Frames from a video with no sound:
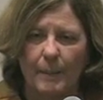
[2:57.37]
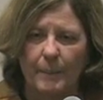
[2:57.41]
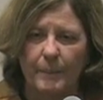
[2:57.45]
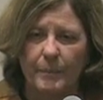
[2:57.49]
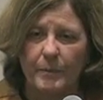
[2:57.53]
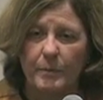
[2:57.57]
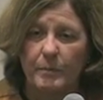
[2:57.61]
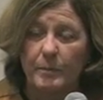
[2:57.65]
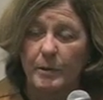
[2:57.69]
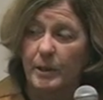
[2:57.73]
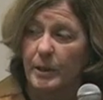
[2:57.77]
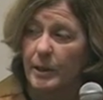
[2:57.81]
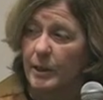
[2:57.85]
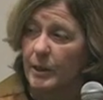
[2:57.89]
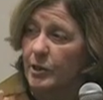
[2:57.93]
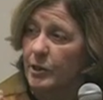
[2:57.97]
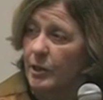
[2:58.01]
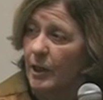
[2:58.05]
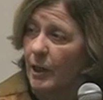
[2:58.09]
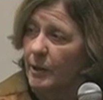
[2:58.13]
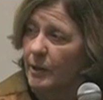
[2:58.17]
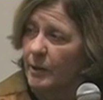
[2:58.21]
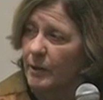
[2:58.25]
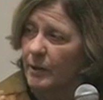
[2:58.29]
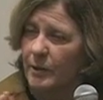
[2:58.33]
with each
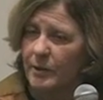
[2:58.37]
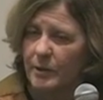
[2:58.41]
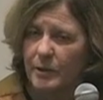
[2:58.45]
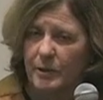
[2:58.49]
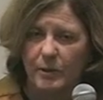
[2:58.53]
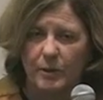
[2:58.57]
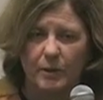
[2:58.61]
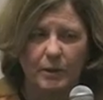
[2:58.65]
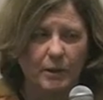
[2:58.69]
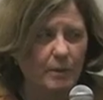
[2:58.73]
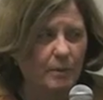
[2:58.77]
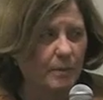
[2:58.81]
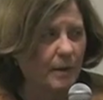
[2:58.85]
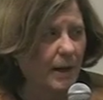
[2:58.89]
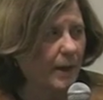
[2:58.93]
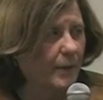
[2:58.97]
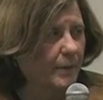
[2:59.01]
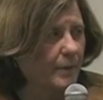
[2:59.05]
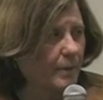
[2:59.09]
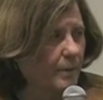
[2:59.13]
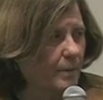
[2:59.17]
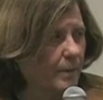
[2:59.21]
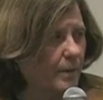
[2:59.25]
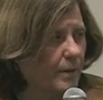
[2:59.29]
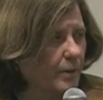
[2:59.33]
other as you look around
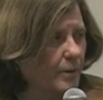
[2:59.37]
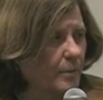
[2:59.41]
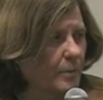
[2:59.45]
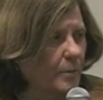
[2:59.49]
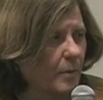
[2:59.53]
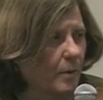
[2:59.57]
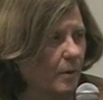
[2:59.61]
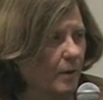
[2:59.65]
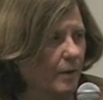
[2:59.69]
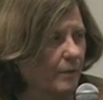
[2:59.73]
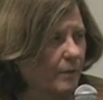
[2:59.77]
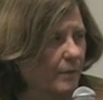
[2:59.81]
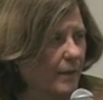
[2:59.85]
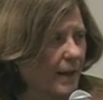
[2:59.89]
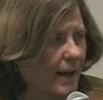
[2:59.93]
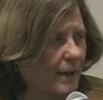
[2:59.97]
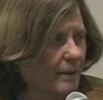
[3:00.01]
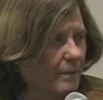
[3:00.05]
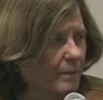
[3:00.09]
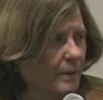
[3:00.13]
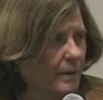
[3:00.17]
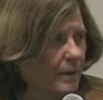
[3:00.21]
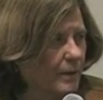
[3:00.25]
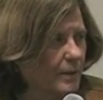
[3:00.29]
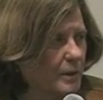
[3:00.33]
the room, or in
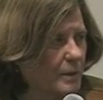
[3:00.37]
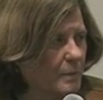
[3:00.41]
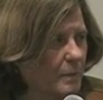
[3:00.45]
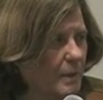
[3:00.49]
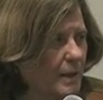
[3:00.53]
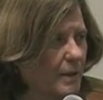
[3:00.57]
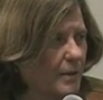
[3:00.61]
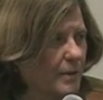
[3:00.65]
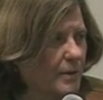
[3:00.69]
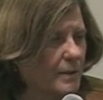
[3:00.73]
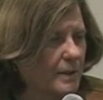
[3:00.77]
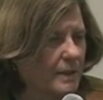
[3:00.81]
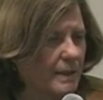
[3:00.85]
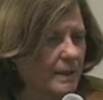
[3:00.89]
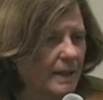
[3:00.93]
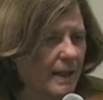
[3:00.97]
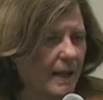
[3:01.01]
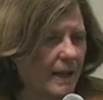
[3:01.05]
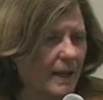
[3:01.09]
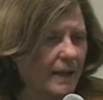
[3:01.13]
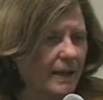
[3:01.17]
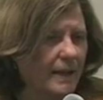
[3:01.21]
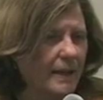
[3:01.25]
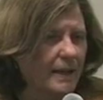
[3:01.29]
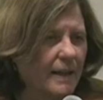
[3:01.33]
fact with our speakers
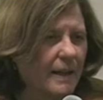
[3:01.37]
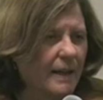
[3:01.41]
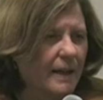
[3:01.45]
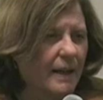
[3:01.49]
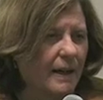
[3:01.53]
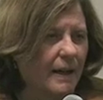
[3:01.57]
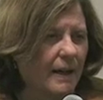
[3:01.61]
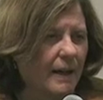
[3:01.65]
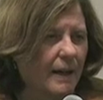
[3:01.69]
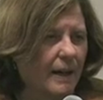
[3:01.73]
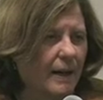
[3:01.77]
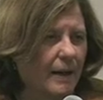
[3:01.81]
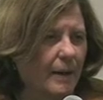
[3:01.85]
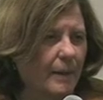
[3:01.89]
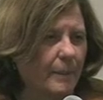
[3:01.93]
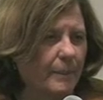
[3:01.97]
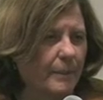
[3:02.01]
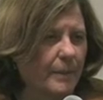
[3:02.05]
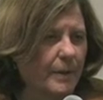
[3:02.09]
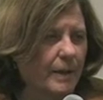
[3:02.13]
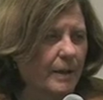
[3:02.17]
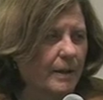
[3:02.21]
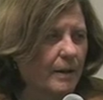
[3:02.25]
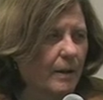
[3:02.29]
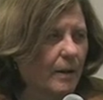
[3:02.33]
today,
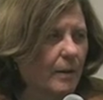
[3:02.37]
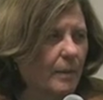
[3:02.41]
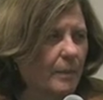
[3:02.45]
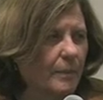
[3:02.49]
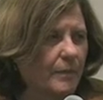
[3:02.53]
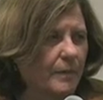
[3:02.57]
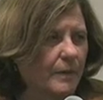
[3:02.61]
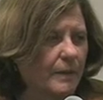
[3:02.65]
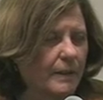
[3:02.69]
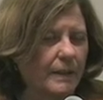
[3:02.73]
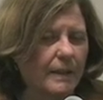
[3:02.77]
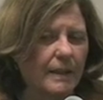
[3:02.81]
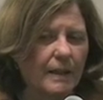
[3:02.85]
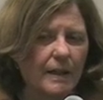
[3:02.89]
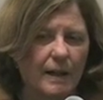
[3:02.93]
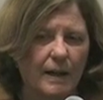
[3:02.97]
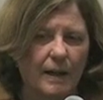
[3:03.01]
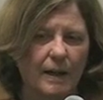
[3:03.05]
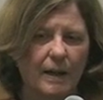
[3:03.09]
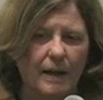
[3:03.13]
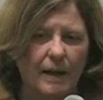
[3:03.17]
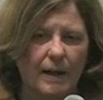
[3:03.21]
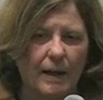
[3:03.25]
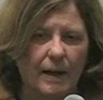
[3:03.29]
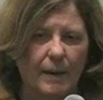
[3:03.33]
and hopefully
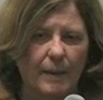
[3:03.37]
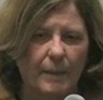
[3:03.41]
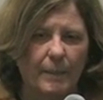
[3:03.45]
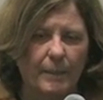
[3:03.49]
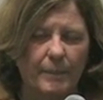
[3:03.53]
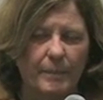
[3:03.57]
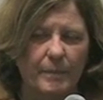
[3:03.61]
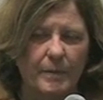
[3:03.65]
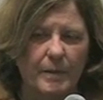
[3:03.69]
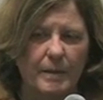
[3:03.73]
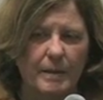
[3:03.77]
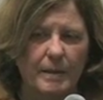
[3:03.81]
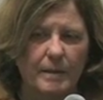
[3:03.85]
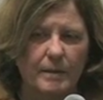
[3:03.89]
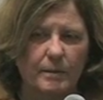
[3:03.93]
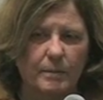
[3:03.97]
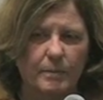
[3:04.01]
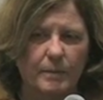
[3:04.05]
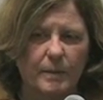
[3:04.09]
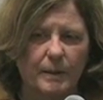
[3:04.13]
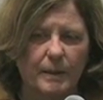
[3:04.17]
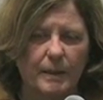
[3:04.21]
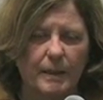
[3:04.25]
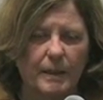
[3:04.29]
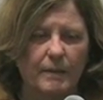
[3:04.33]
this will
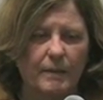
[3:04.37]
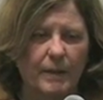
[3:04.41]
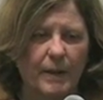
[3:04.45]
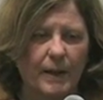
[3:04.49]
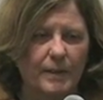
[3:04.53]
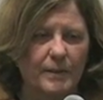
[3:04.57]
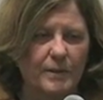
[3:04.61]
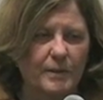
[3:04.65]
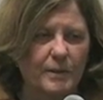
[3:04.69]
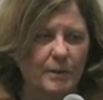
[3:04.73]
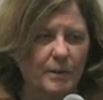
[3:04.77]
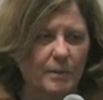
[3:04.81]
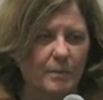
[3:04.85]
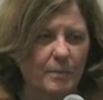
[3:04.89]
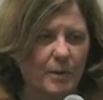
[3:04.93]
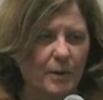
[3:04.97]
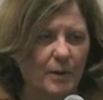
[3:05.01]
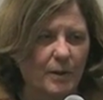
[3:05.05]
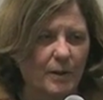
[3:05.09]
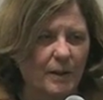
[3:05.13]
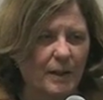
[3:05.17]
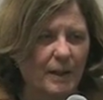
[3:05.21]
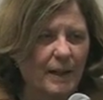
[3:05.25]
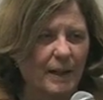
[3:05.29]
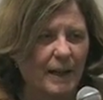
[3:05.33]
really advance your
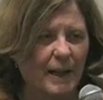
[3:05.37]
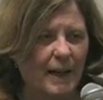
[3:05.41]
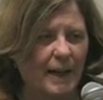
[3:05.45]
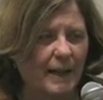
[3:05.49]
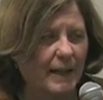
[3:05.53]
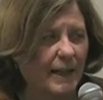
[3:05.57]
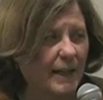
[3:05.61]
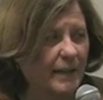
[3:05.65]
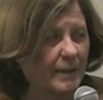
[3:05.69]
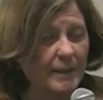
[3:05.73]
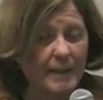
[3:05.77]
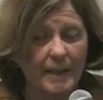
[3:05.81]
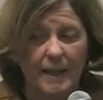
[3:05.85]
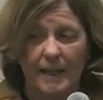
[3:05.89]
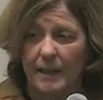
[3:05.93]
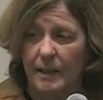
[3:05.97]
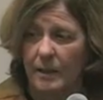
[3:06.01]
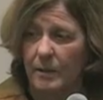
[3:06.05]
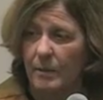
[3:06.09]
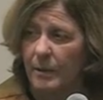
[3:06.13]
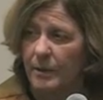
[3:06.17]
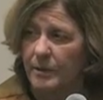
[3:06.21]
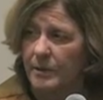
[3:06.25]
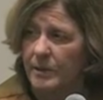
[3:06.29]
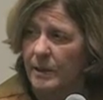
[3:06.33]
work. Again, thank
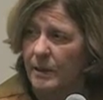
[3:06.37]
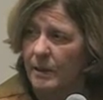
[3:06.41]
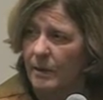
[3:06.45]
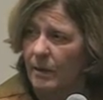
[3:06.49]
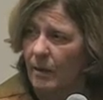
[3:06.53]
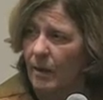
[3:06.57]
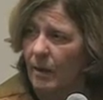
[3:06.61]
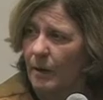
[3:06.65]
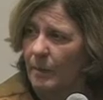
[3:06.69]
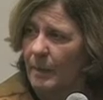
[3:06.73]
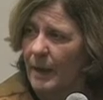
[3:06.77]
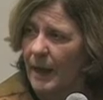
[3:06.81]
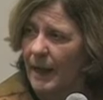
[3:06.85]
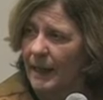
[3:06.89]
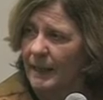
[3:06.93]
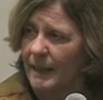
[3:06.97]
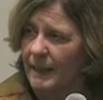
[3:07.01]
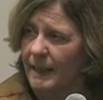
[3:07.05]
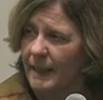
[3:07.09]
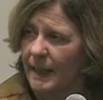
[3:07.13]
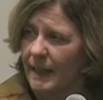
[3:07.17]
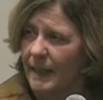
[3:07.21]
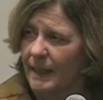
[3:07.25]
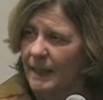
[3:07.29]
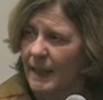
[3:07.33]
you. I'll see you all back
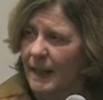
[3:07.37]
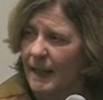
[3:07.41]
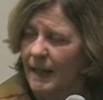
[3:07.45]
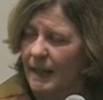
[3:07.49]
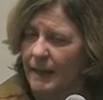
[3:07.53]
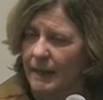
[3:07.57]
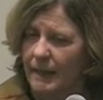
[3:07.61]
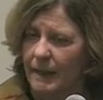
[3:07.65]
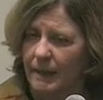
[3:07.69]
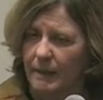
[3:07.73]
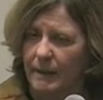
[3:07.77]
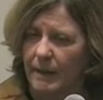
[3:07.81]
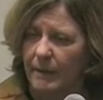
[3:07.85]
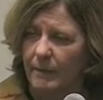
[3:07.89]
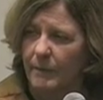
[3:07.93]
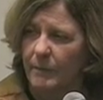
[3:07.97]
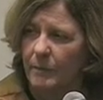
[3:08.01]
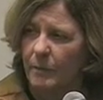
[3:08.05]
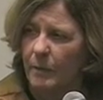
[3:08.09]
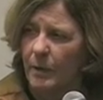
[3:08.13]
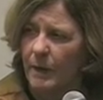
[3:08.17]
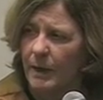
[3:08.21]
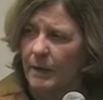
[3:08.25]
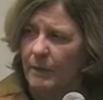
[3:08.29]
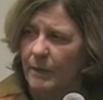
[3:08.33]
again at
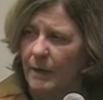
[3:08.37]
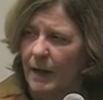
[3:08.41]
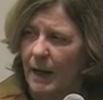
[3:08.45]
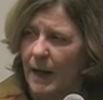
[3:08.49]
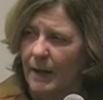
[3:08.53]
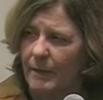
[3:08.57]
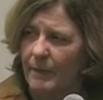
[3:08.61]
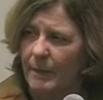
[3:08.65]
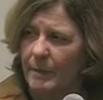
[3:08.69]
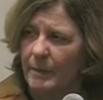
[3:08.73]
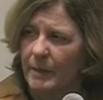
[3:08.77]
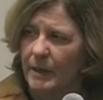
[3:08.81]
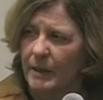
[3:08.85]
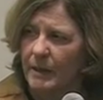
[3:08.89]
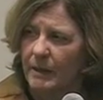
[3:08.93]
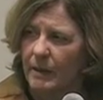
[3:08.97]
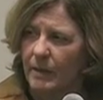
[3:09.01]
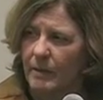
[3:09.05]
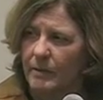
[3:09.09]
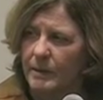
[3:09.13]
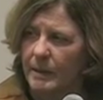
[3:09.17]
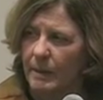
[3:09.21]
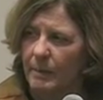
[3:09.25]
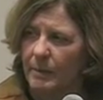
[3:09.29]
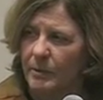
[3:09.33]
11:45. I'm going to
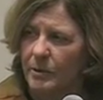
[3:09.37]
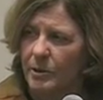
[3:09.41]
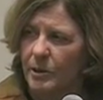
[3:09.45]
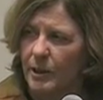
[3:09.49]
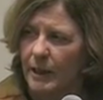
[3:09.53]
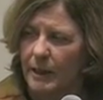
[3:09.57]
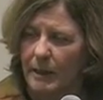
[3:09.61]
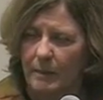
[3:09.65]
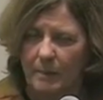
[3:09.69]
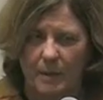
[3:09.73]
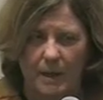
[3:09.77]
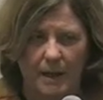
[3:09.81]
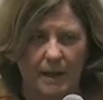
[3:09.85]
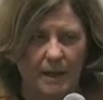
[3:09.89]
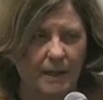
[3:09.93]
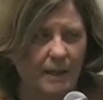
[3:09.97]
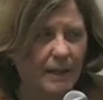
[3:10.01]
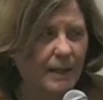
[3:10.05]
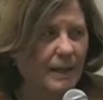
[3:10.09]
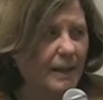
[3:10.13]
go double check my